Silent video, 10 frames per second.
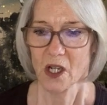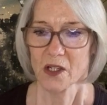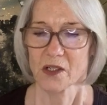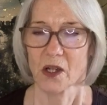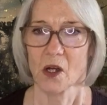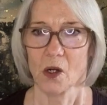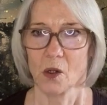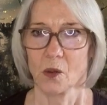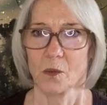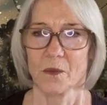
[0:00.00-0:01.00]

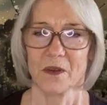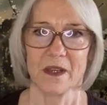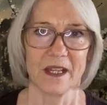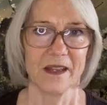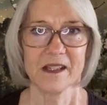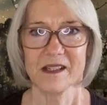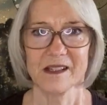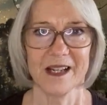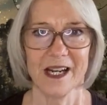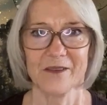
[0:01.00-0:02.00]
So, and this is
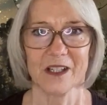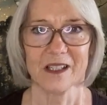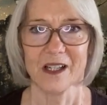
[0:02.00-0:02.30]
kind of a